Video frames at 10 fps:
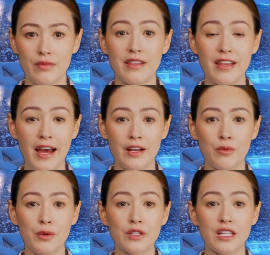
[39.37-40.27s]
Then
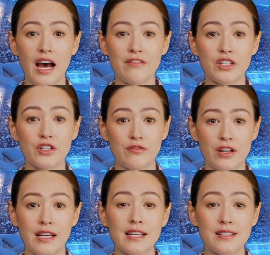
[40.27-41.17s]
we'll dive into
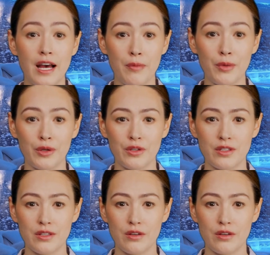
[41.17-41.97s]
real examples,